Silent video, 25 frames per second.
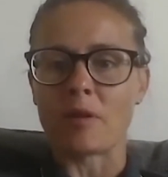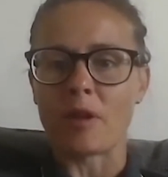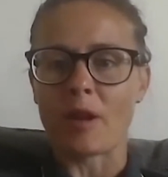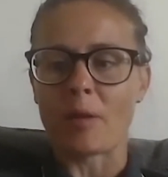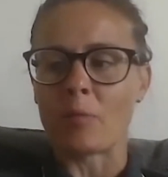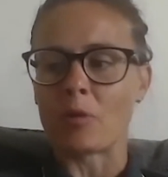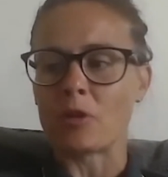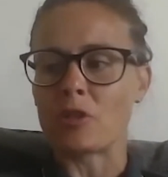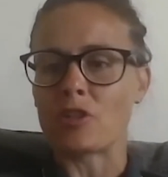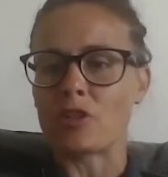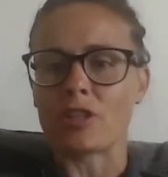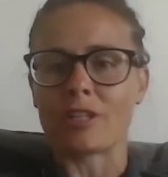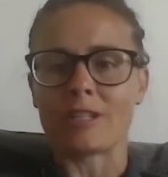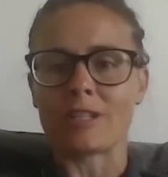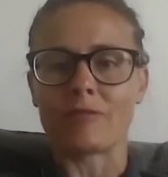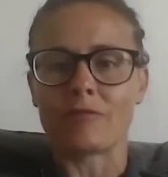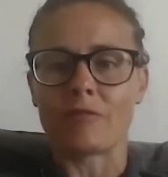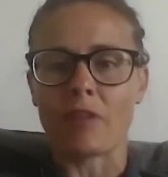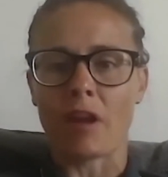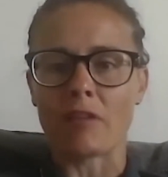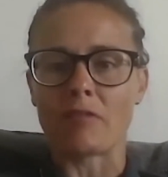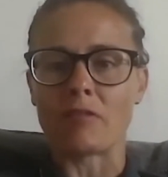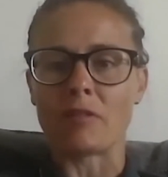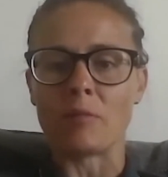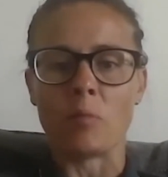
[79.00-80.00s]
which is
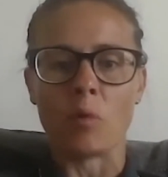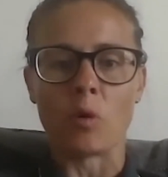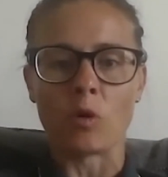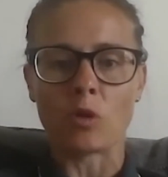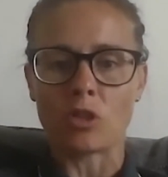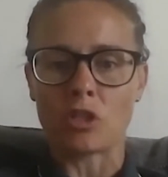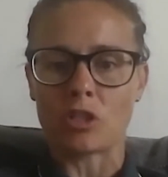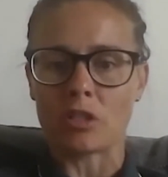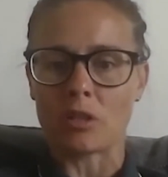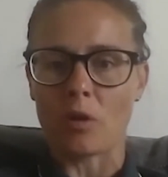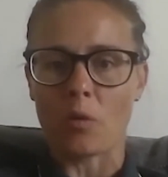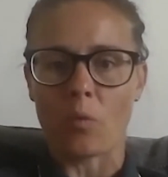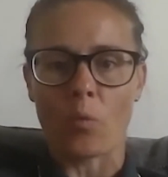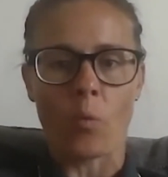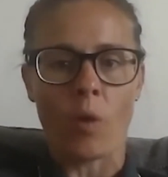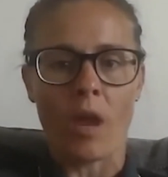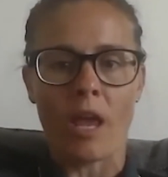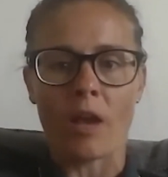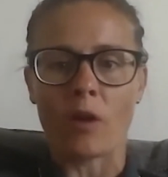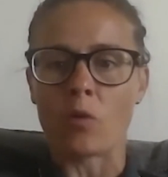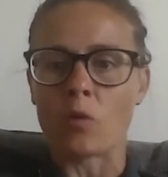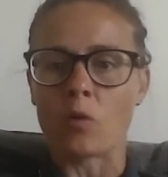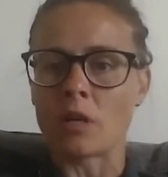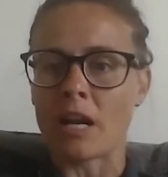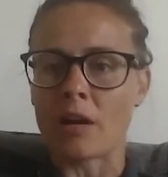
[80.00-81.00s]
very much,
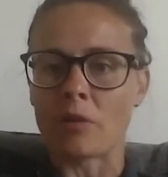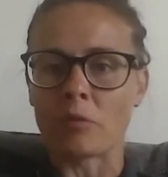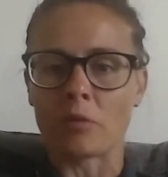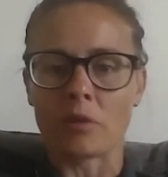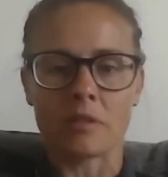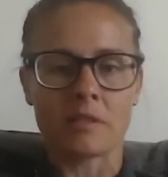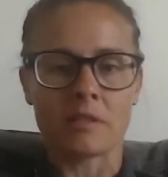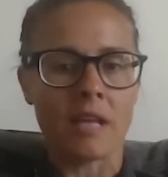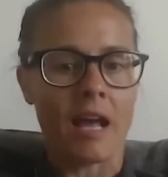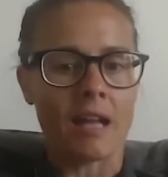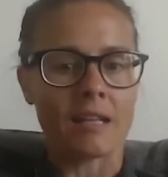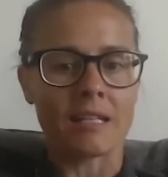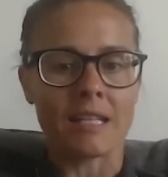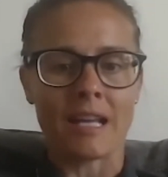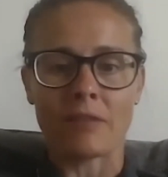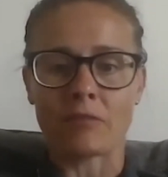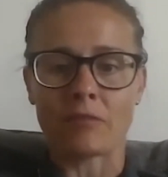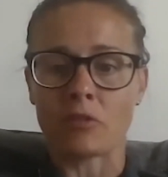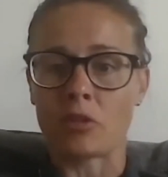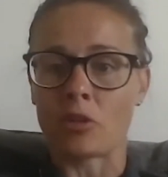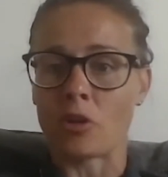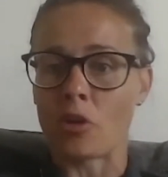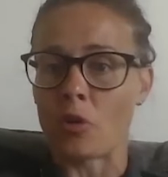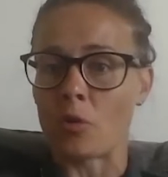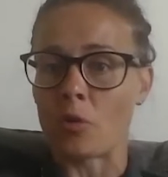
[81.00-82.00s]
we're going out on a Saturday
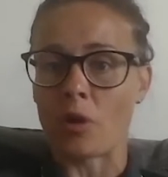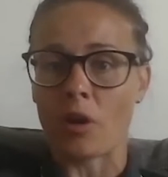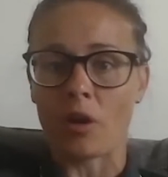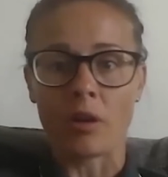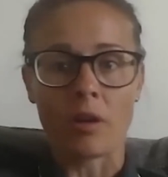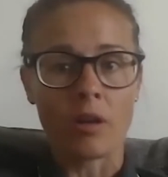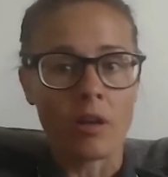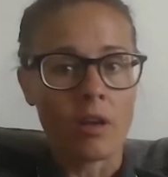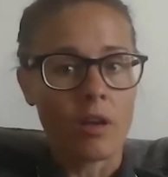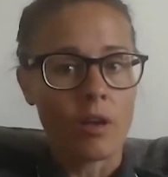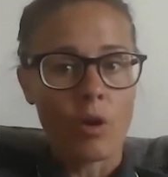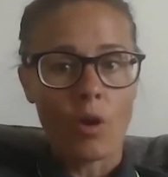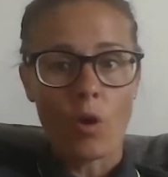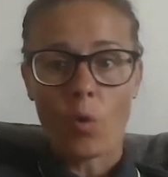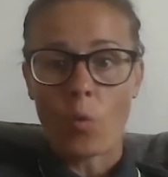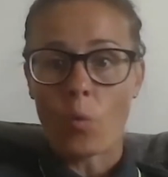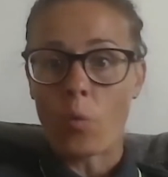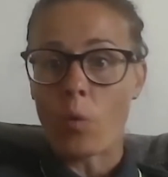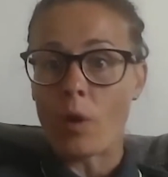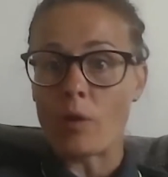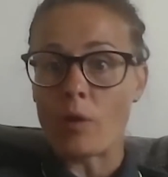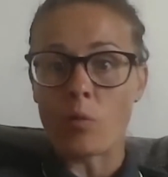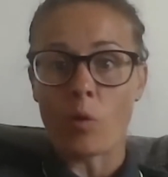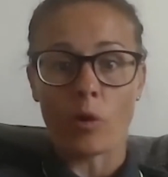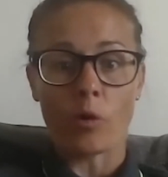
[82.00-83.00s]
afternoon and
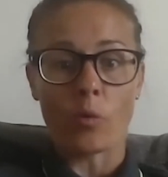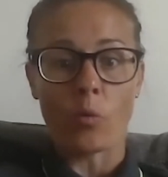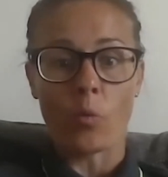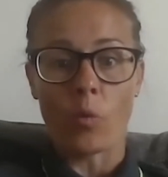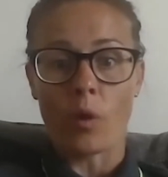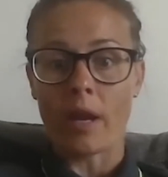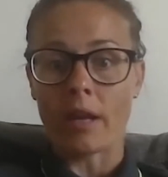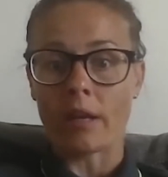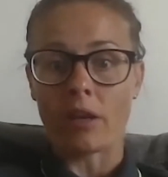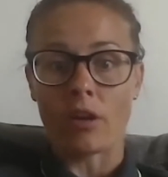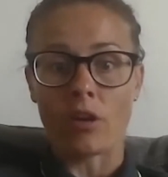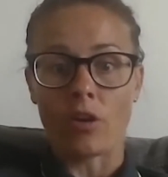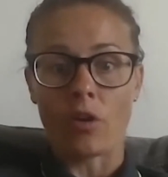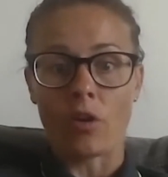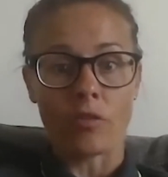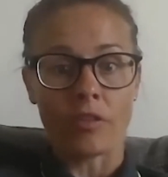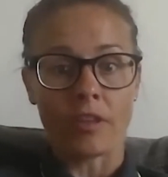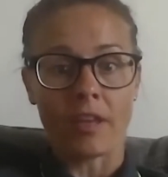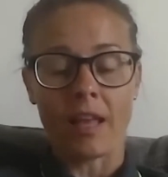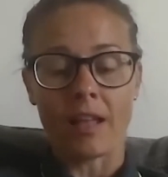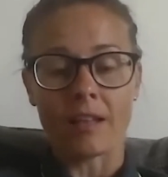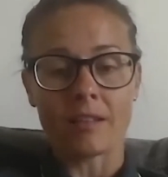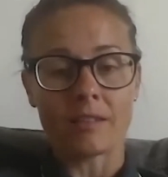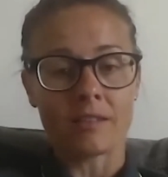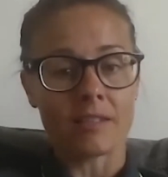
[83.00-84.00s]
we want to win,
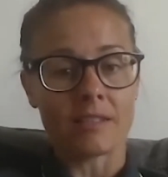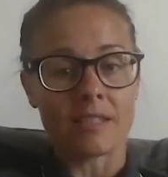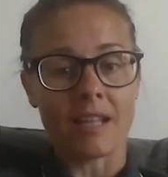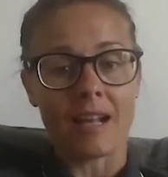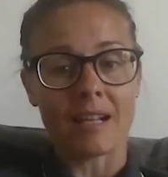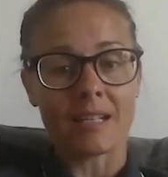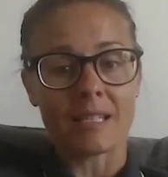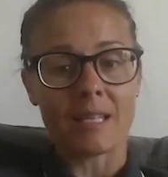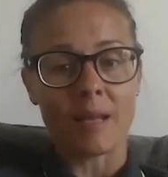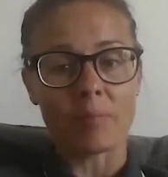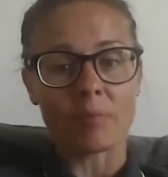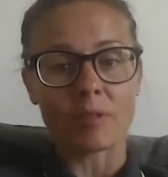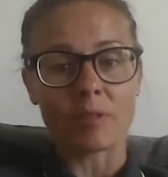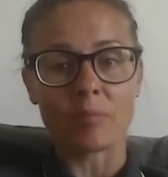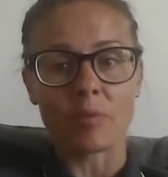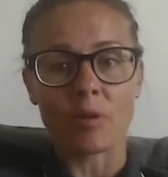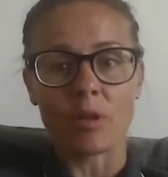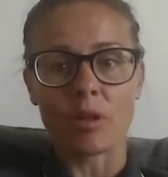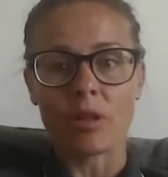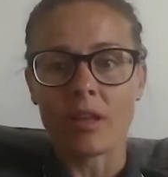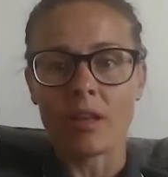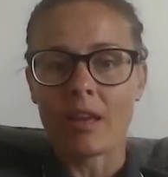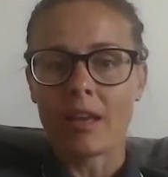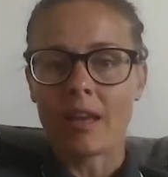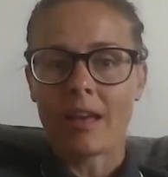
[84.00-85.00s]
nothing else is
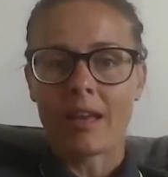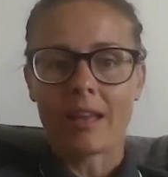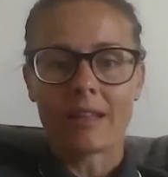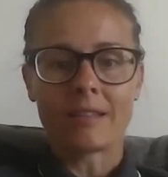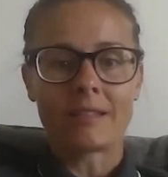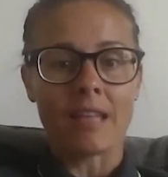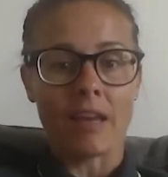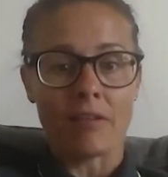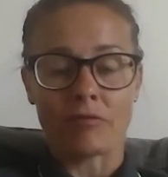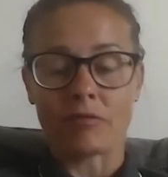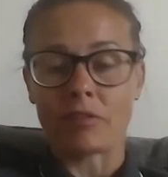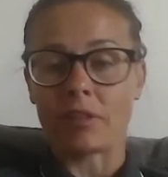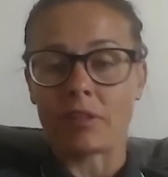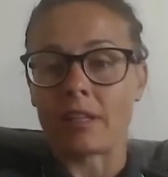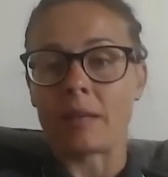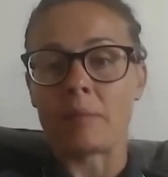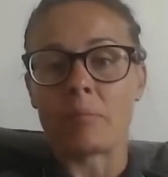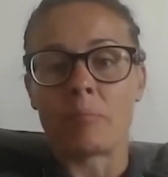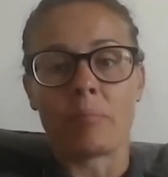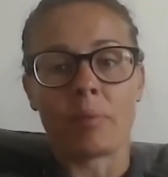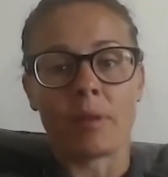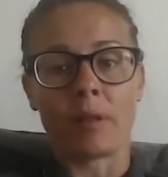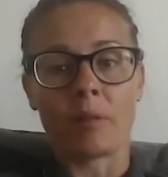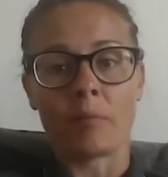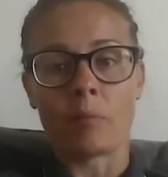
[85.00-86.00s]
acceptable,
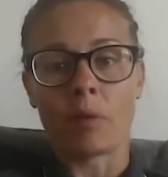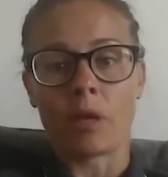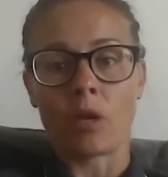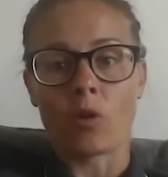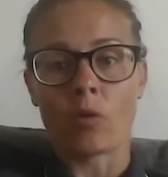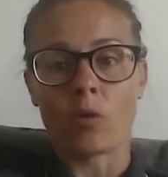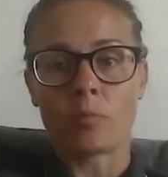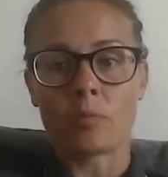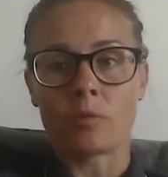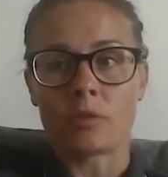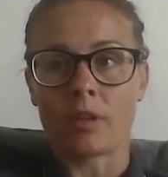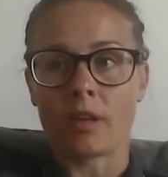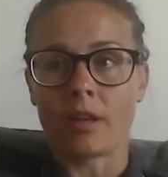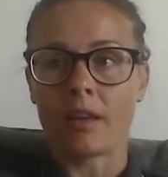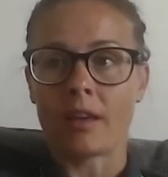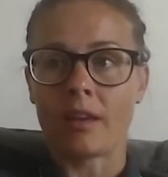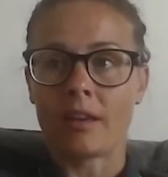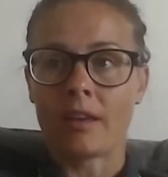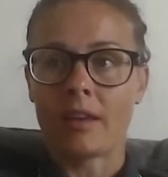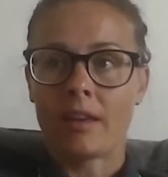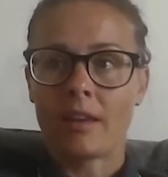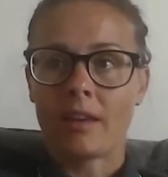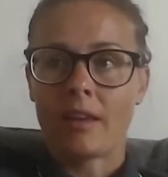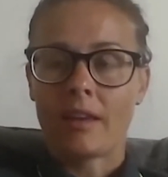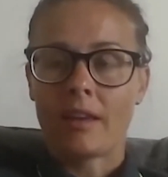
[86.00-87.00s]
definitely built me up to
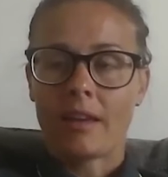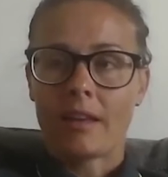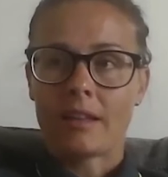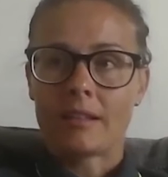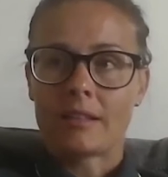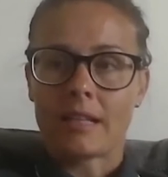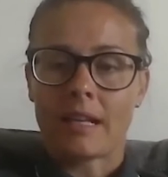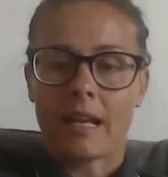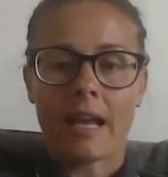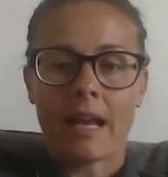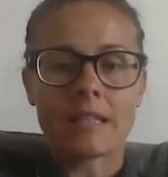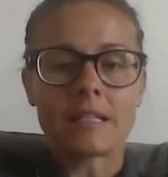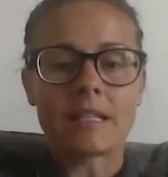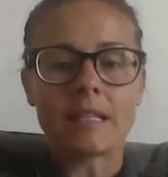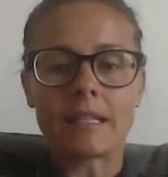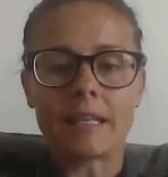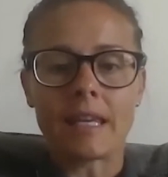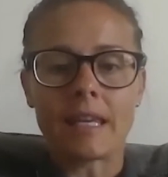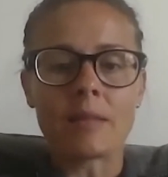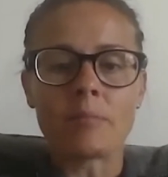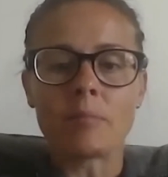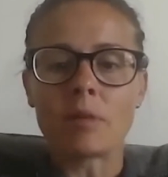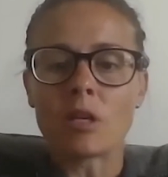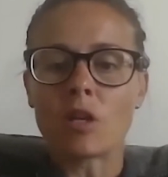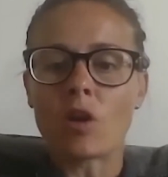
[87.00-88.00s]
kind of
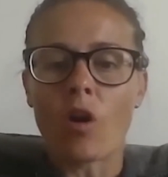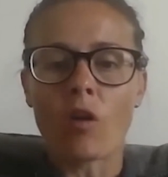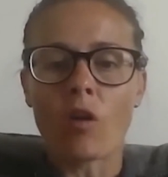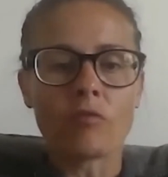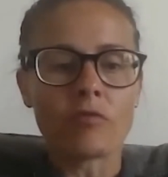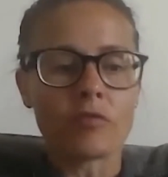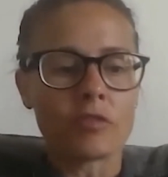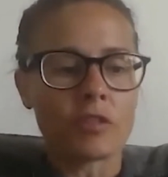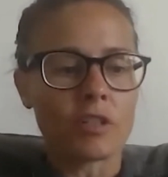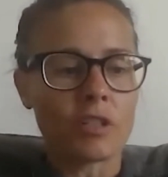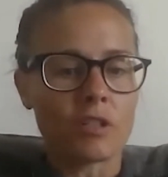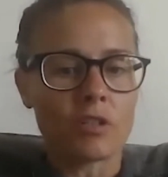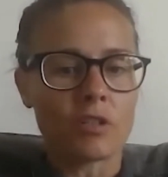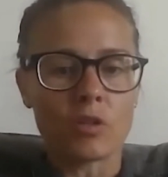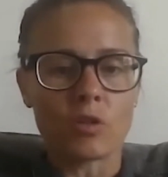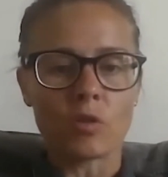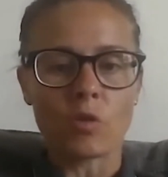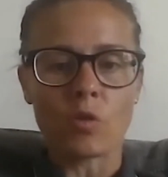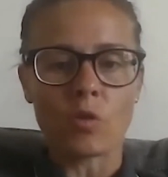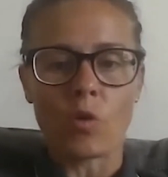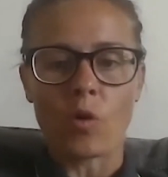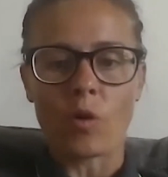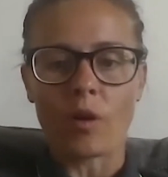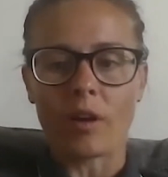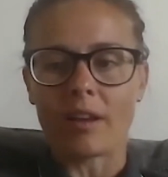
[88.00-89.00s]
gain me confidence, you
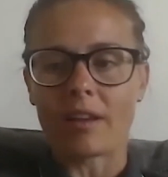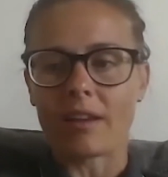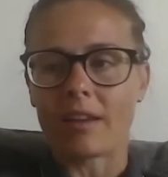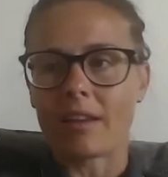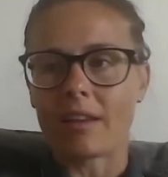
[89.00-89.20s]
know,